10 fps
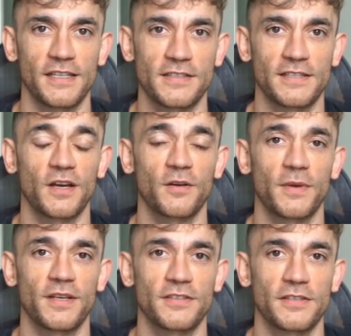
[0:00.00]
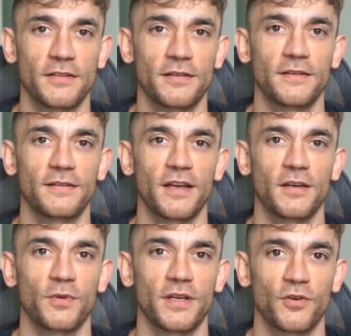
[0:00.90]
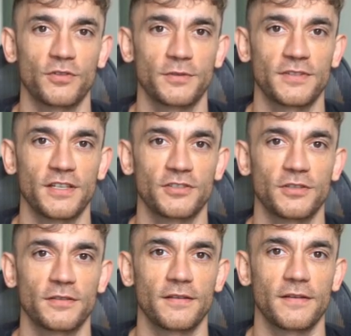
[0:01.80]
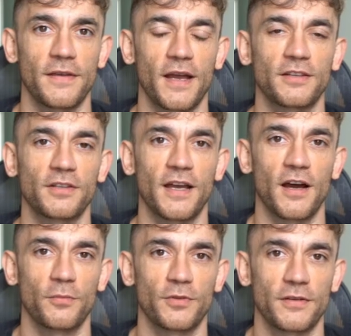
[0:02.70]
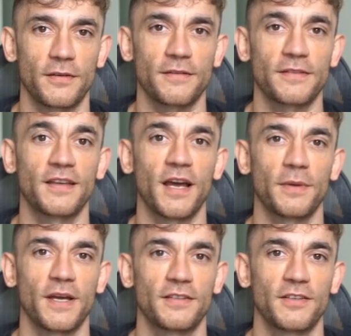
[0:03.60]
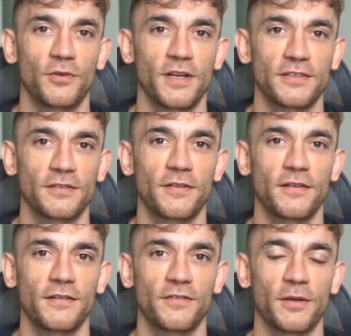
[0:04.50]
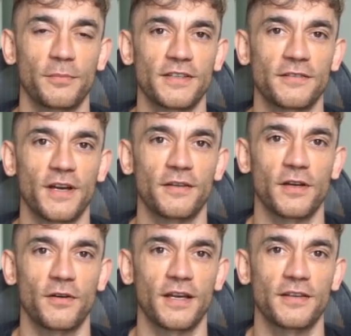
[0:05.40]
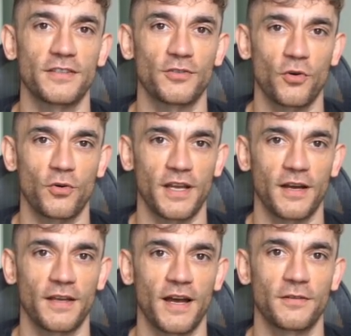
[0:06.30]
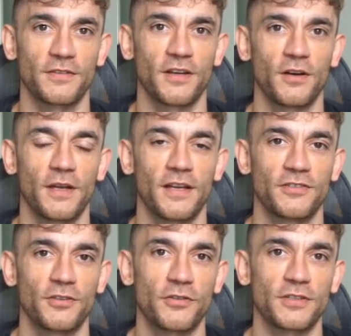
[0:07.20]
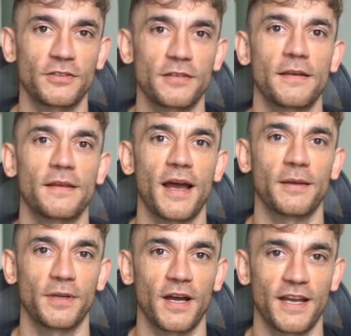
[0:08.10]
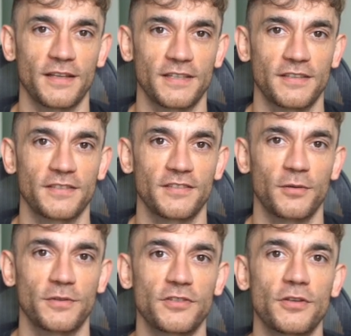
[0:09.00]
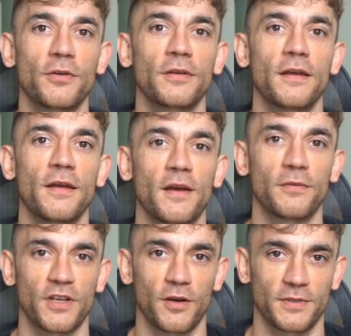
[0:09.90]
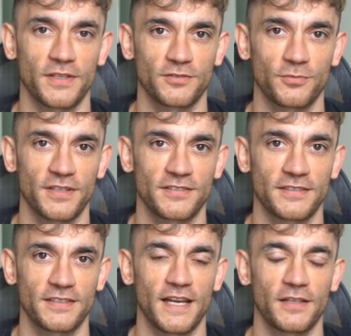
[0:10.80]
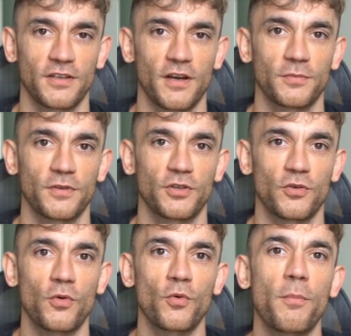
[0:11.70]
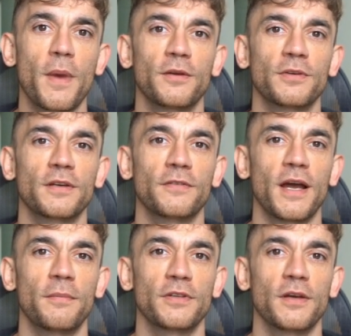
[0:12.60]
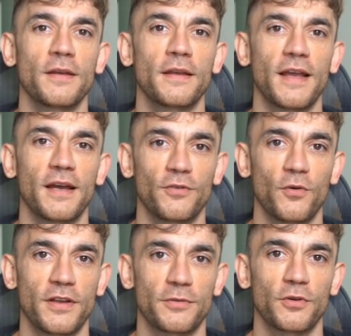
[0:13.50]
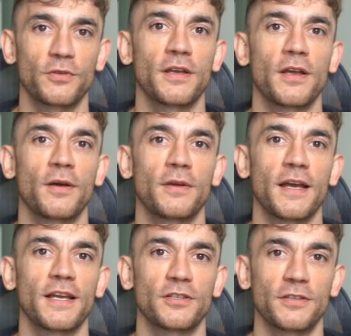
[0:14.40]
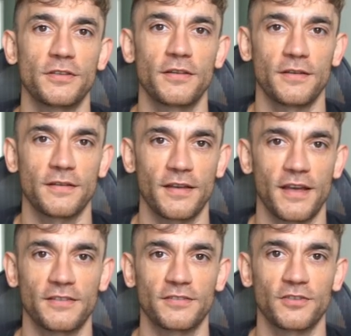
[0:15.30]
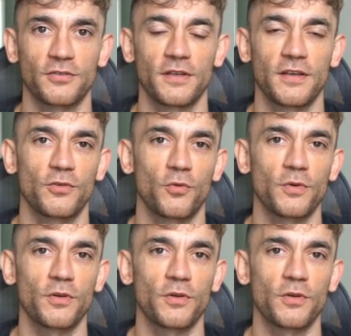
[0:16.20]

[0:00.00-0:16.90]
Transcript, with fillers: legacy codebases, that can write documentation that actually helps. The timeline is aggressive. GPT-5 Codex is rolling out now to Codex users. API access is coming soon. Other companies are racing to catch up. Google, Microsoft, Amazon, everyone is building coding agents. The next two years